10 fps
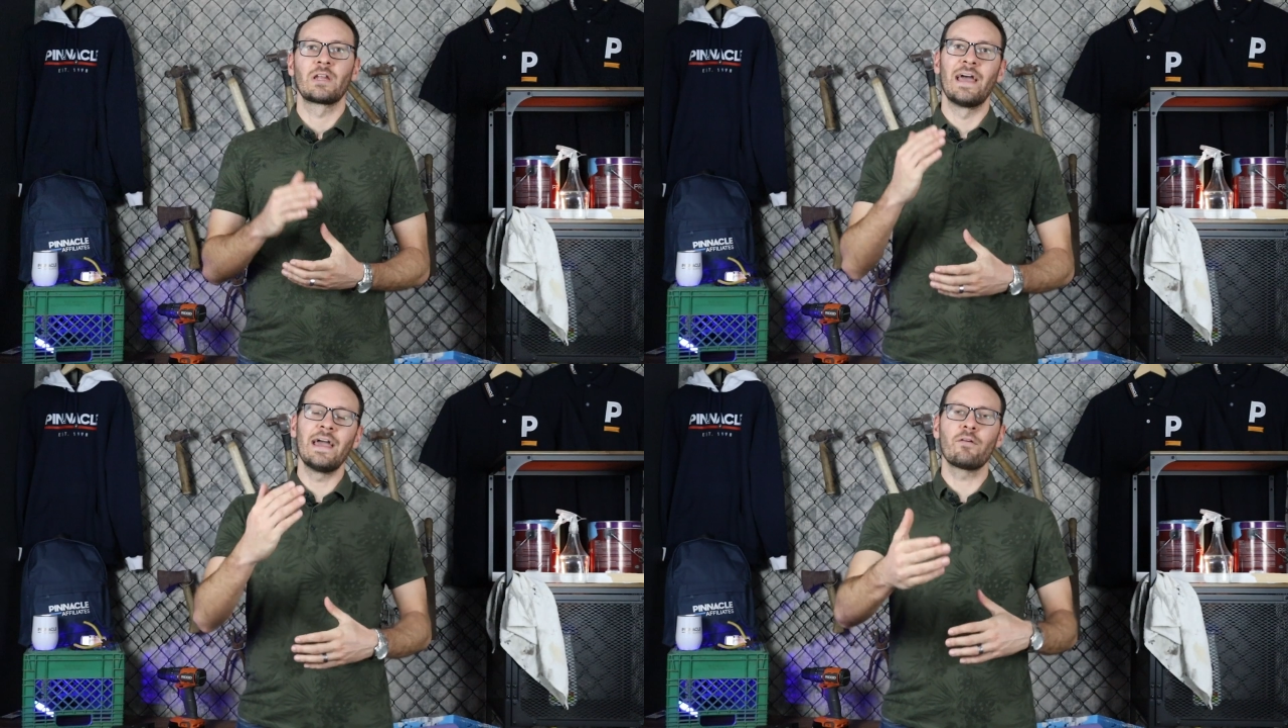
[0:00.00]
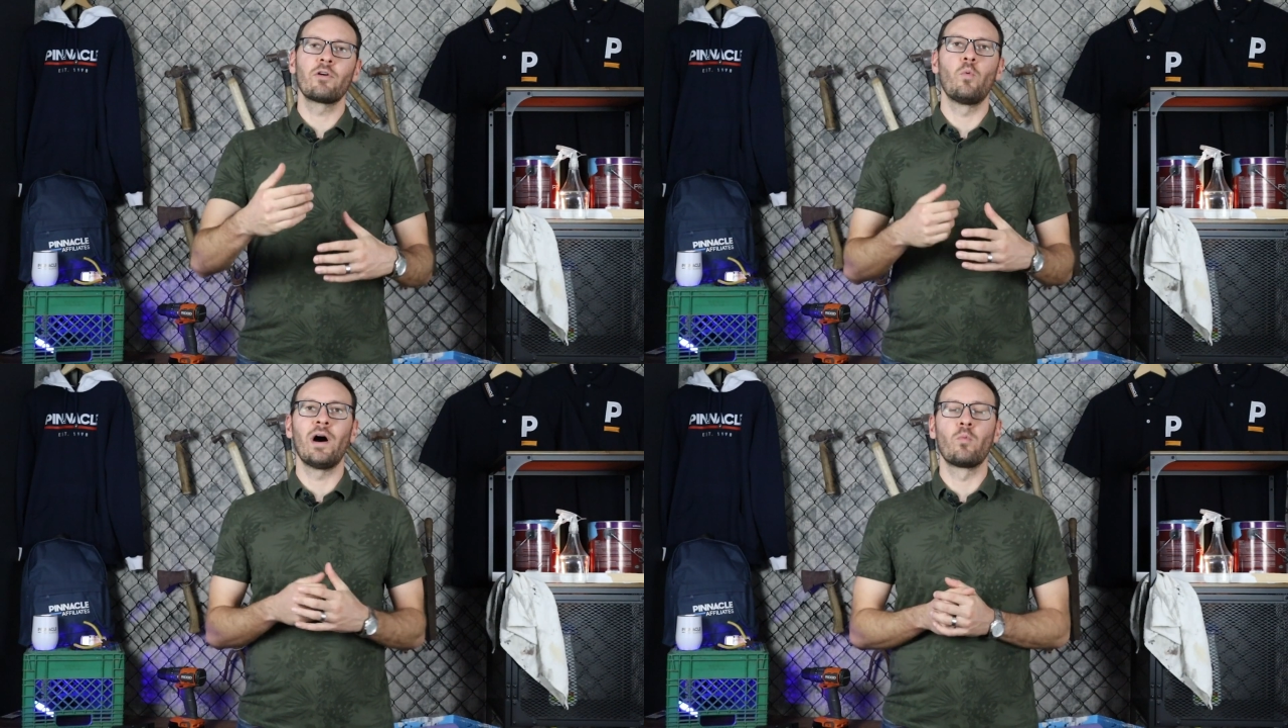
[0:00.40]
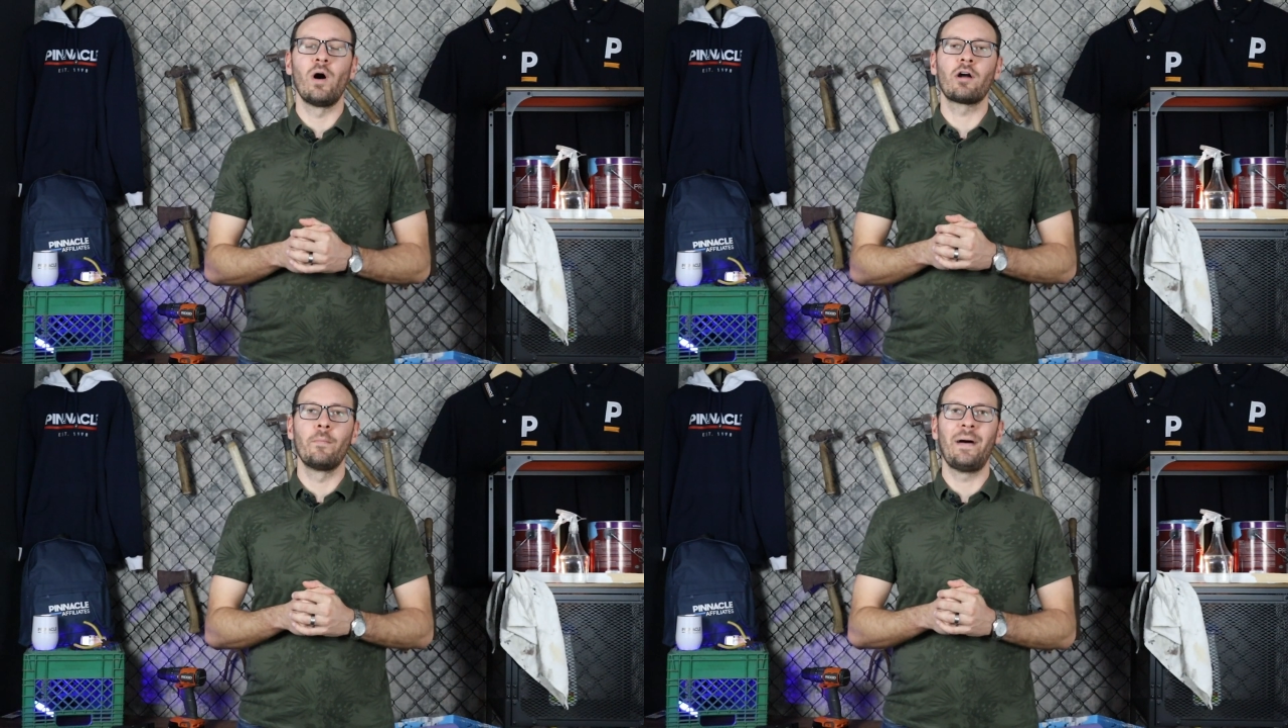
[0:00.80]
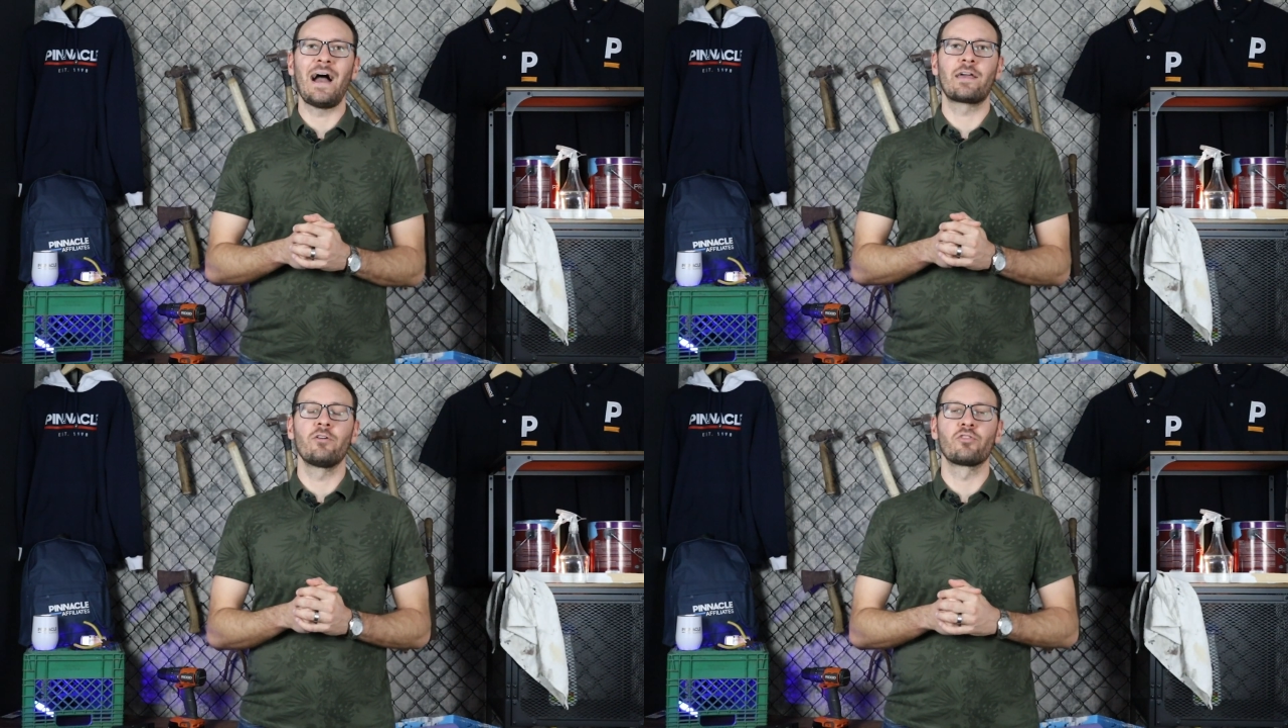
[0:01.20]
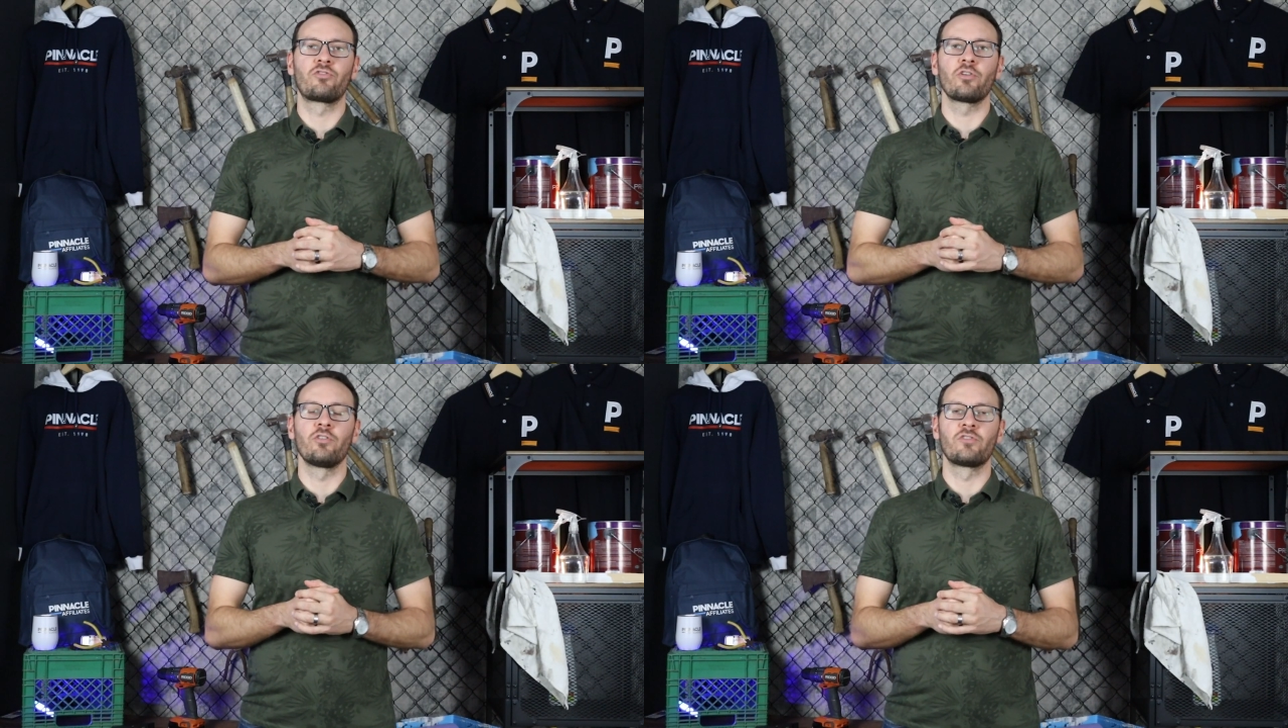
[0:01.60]
Hey everyone, welcome back here to
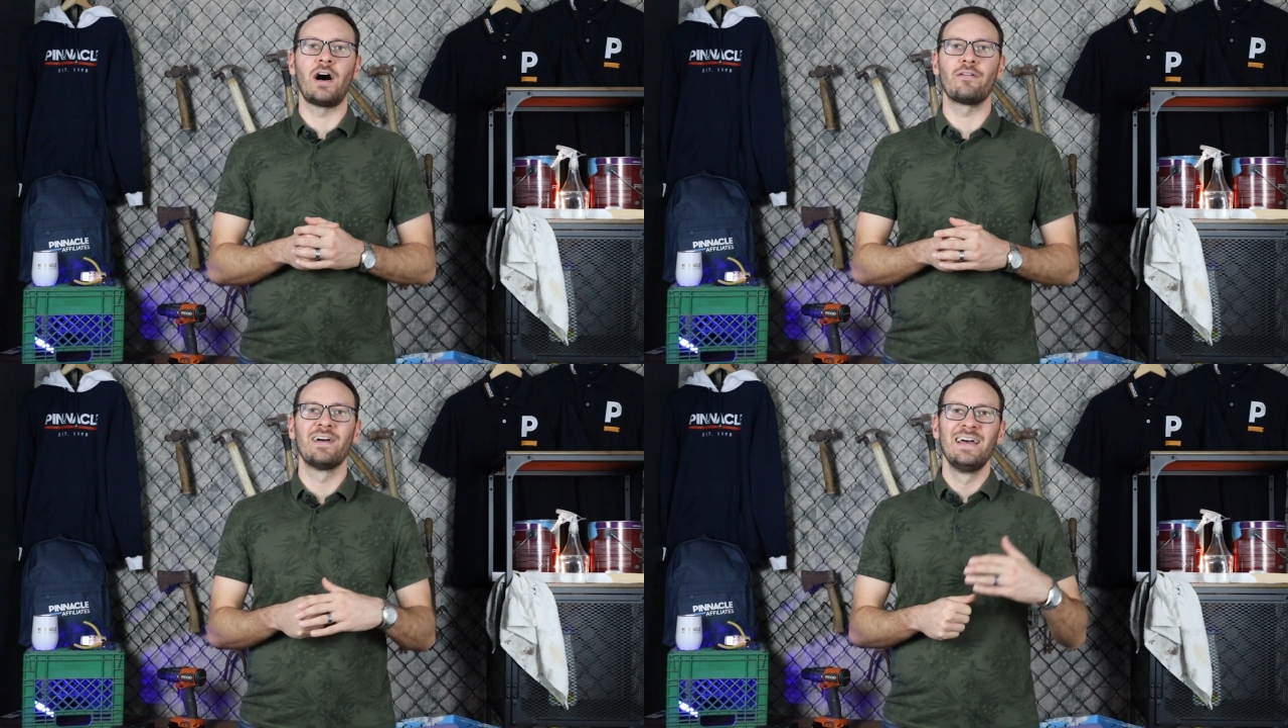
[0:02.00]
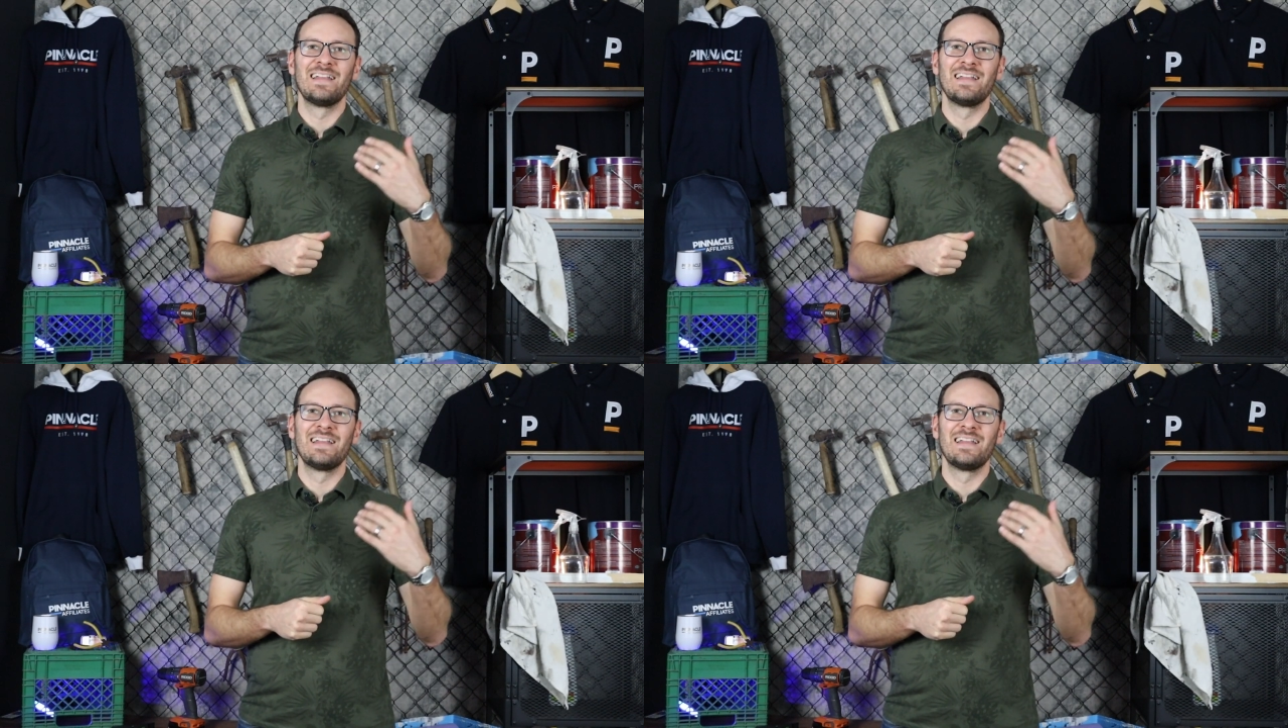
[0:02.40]
Circles Off.